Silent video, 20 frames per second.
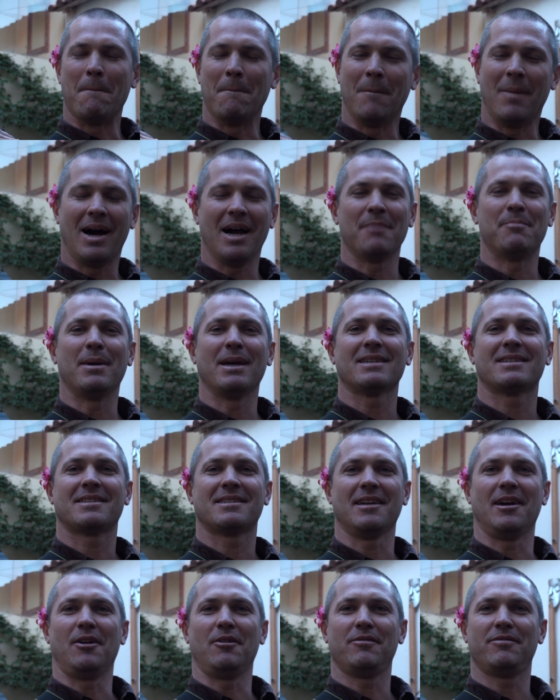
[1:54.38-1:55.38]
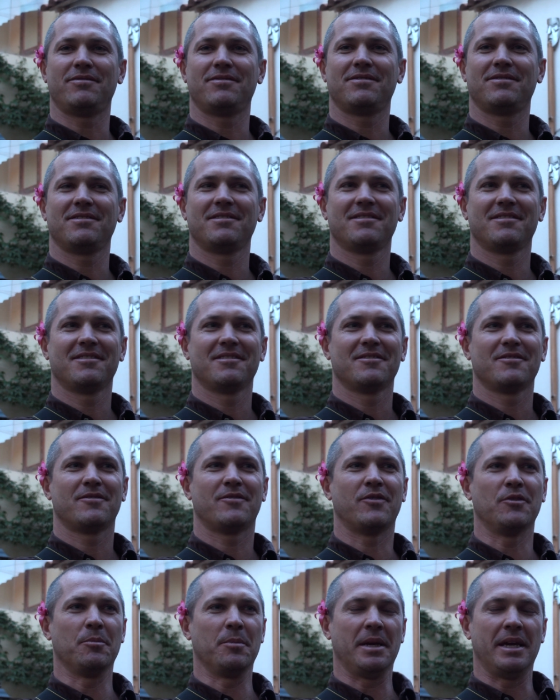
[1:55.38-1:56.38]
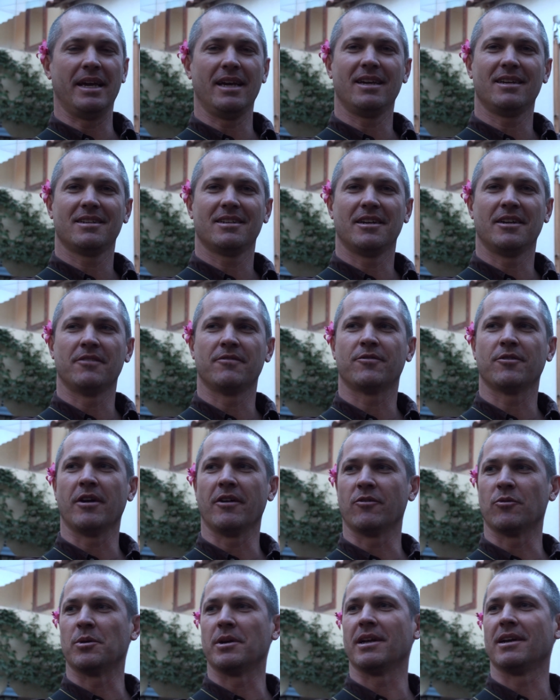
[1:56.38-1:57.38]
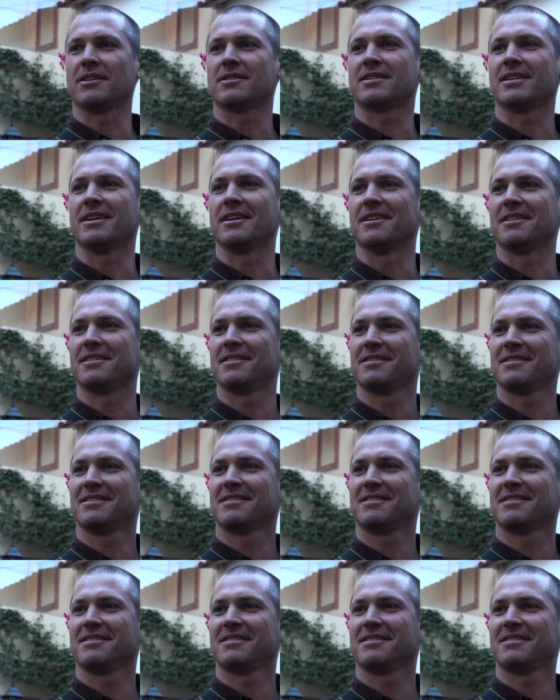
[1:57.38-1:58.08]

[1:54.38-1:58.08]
my best self for me and for everyone else here.